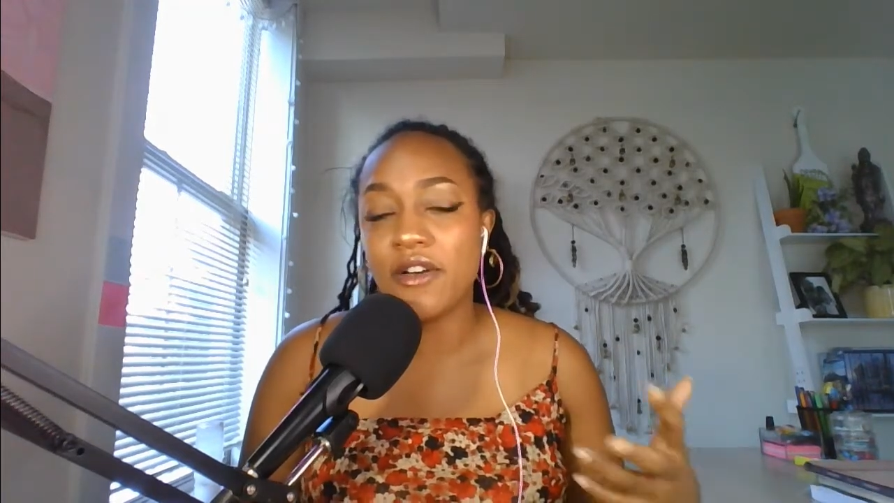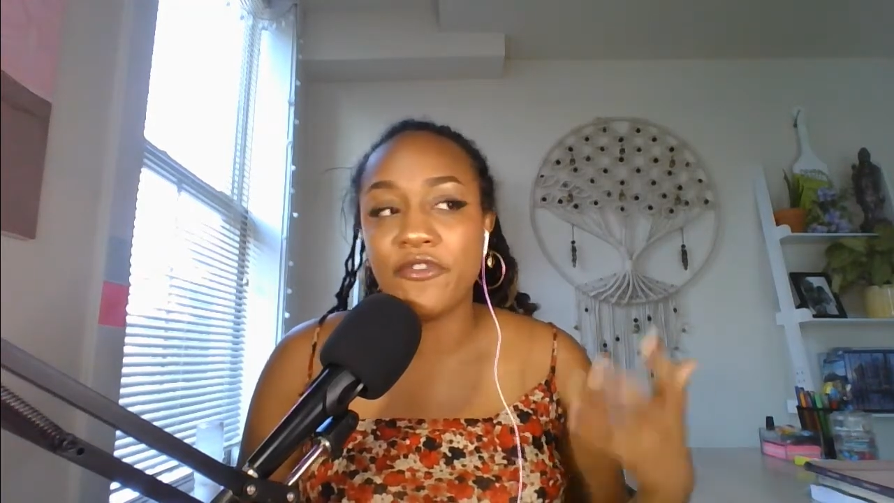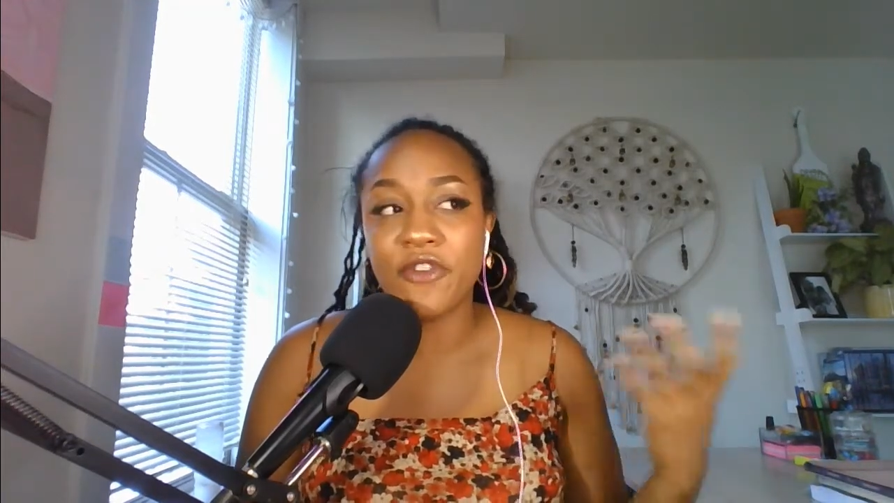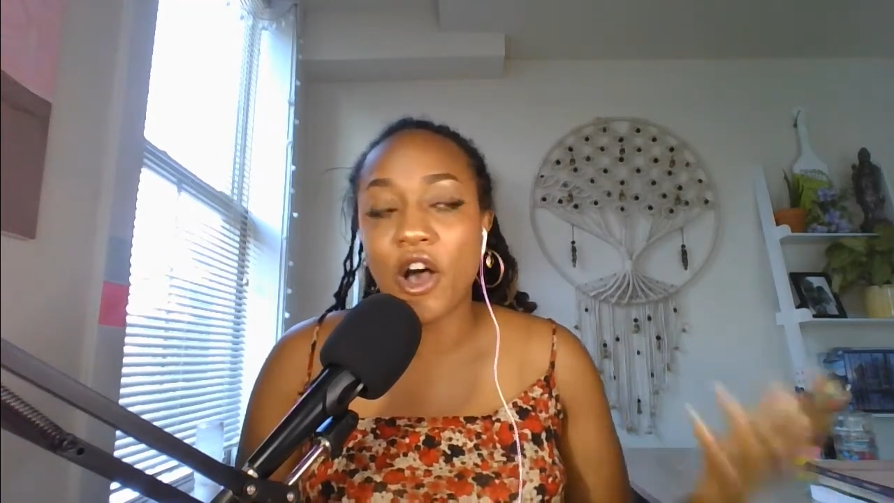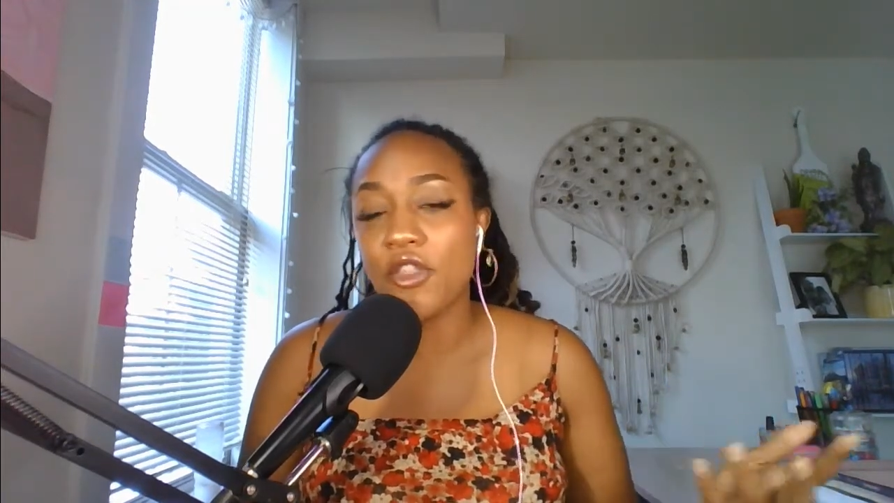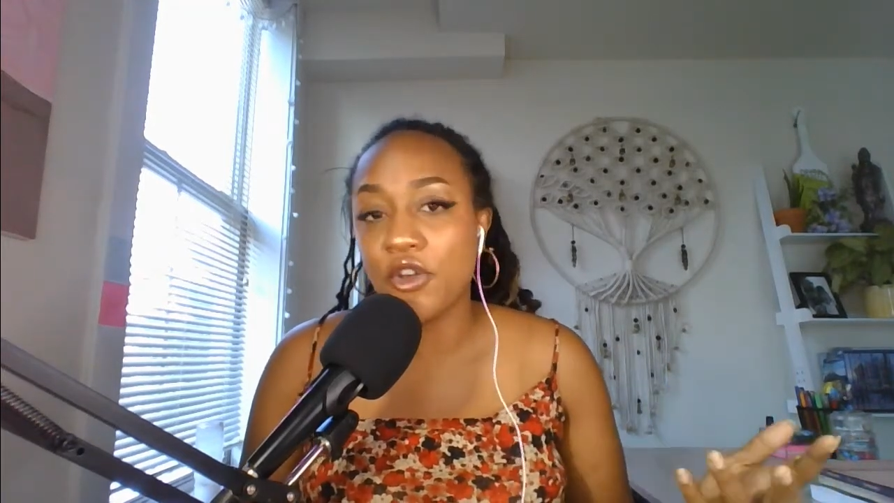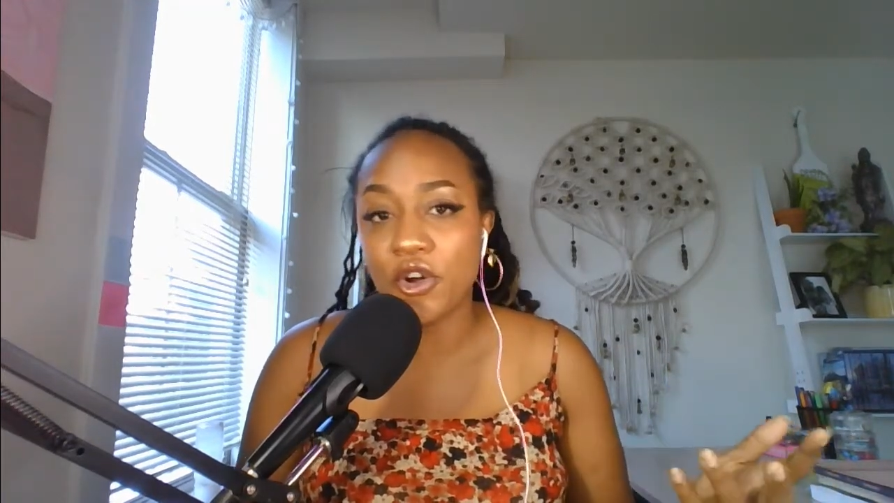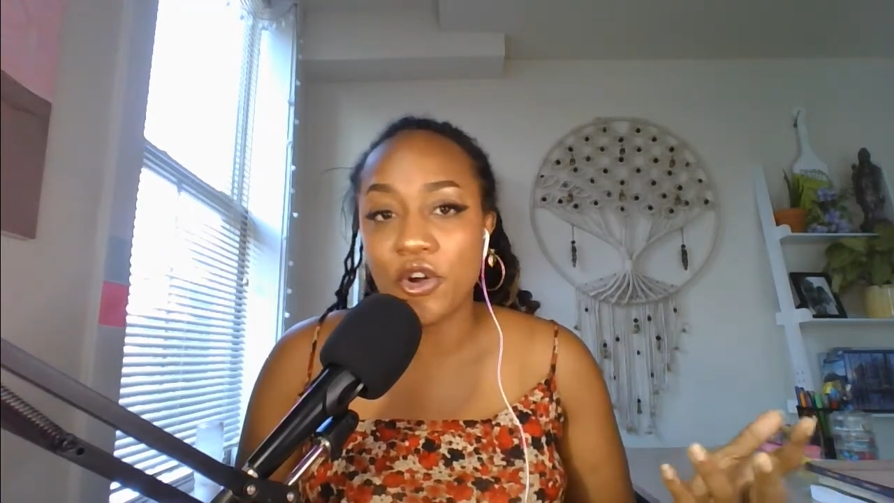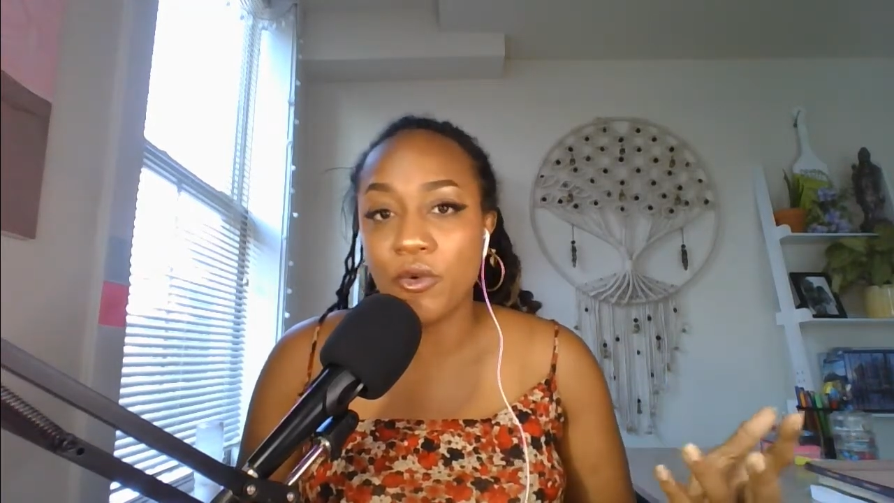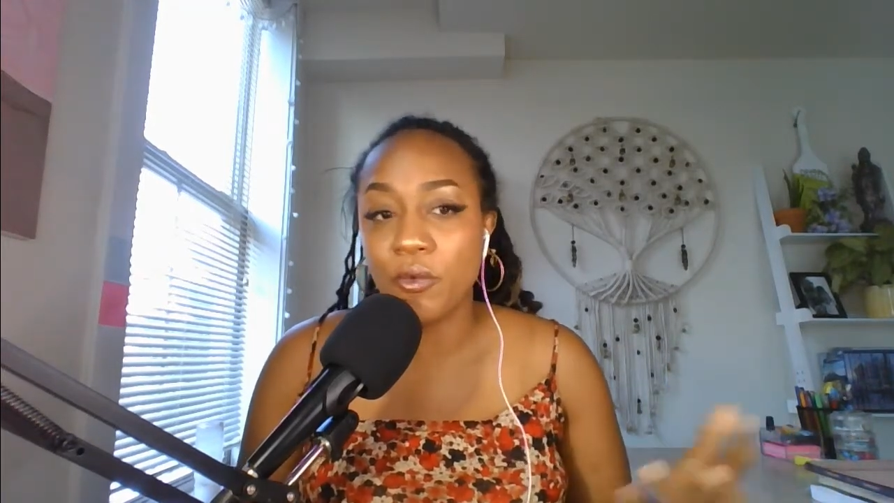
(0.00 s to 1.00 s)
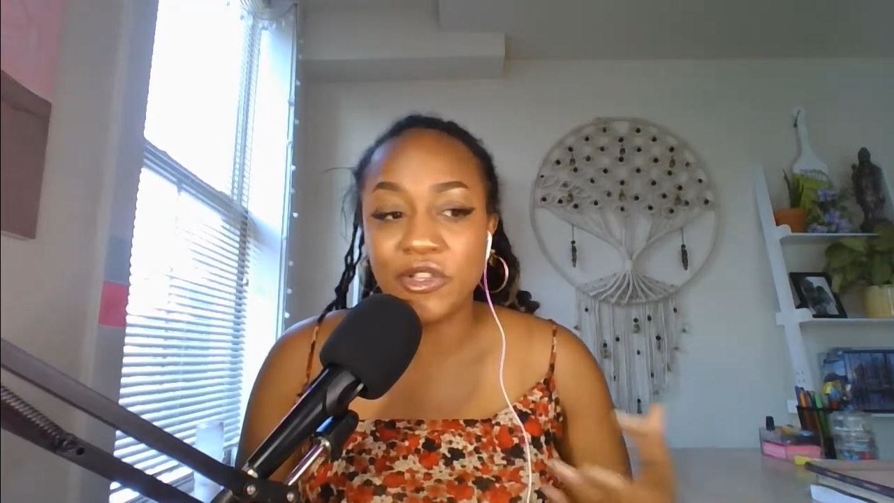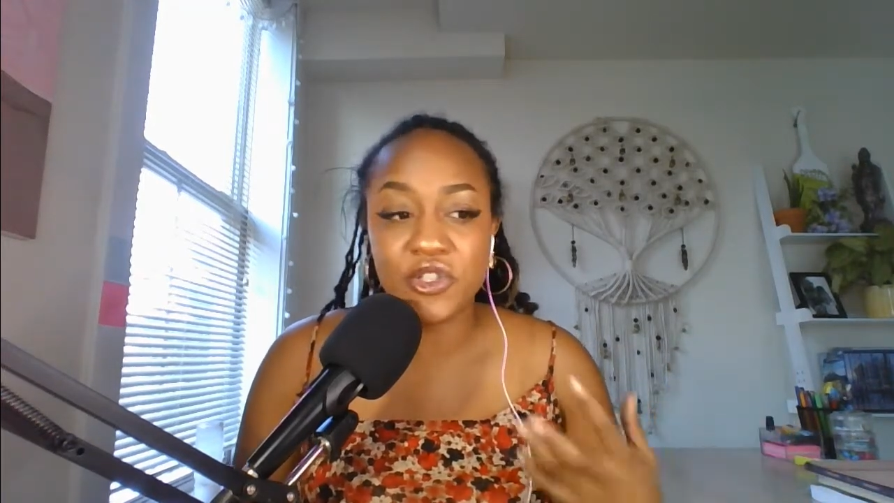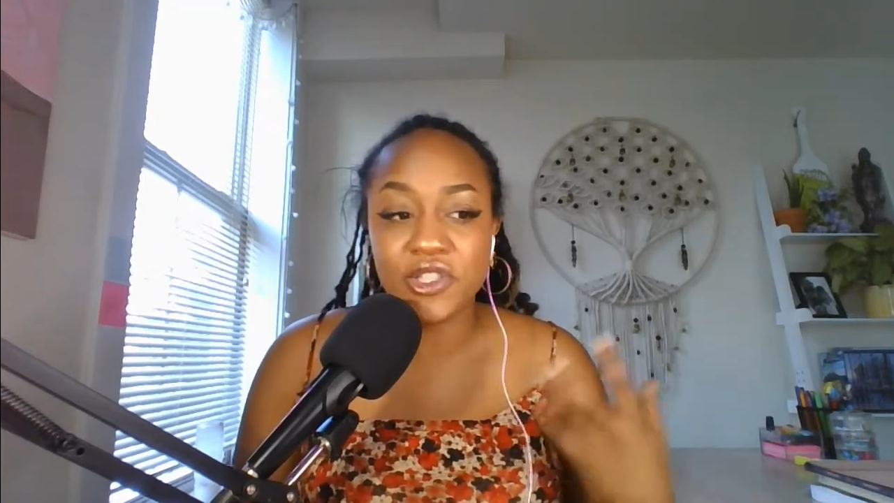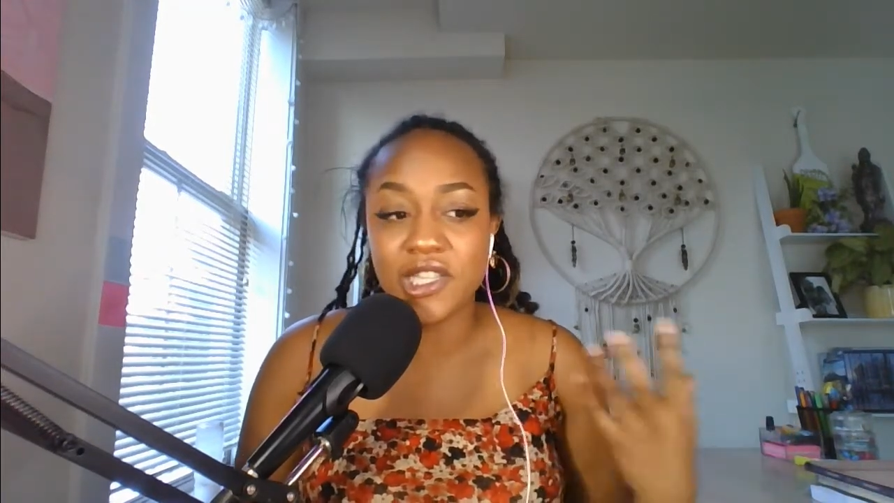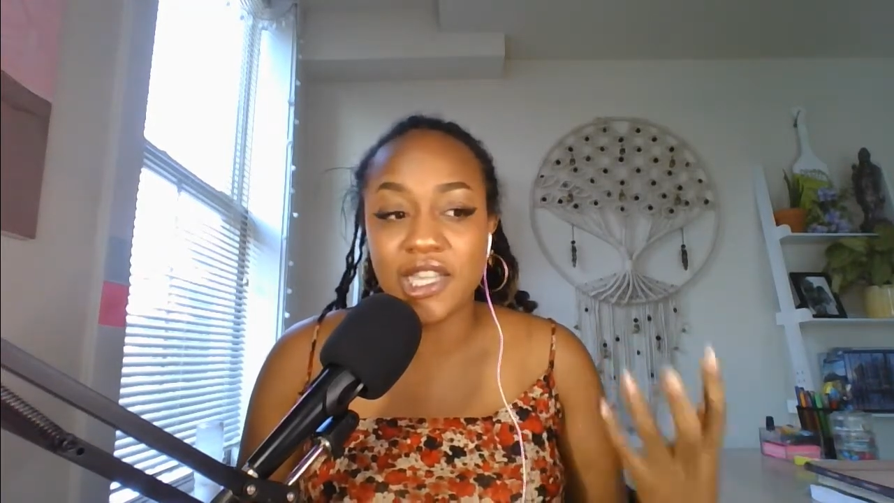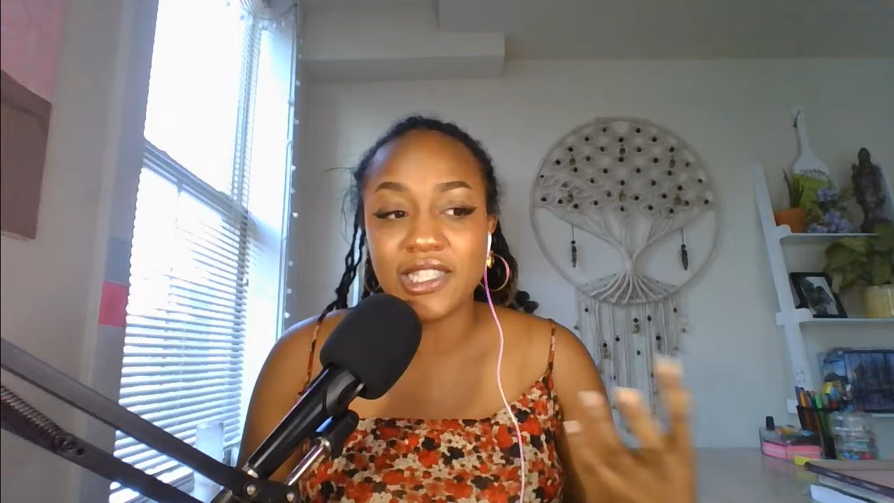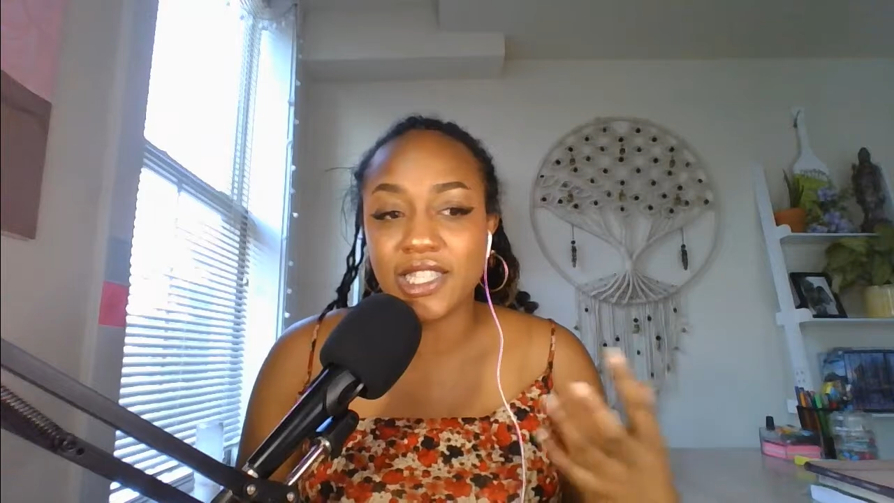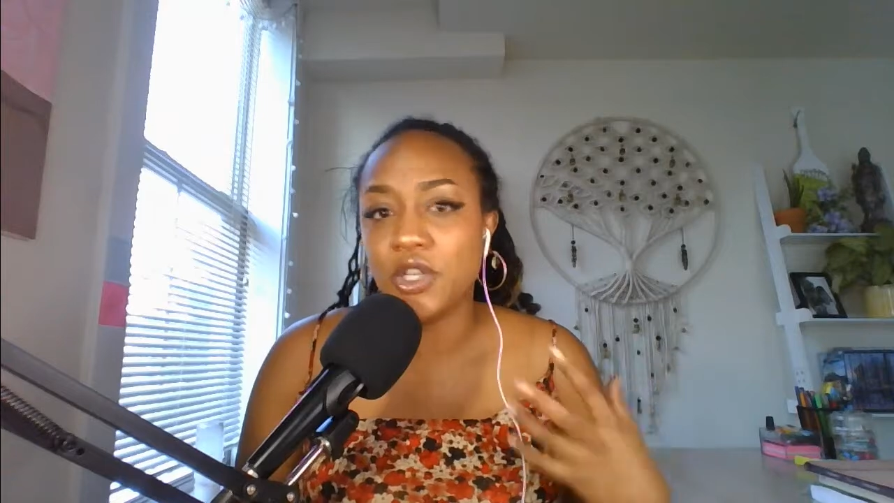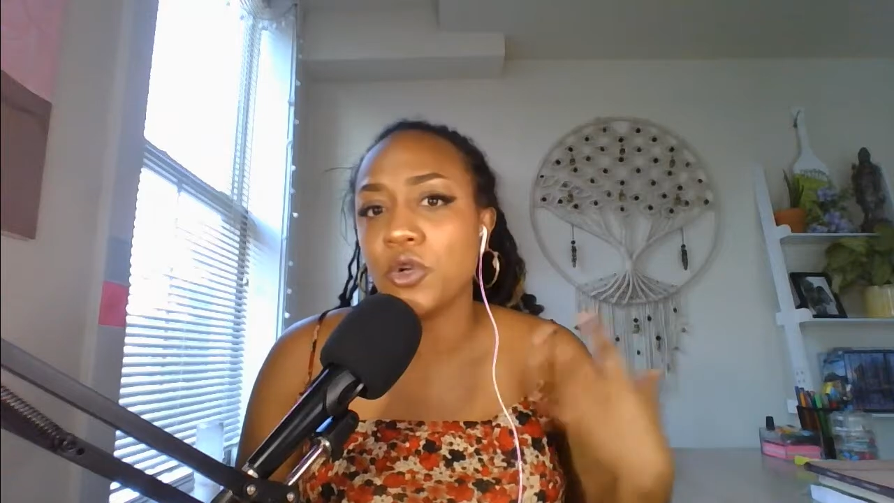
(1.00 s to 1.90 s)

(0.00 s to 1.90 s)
father, which is this,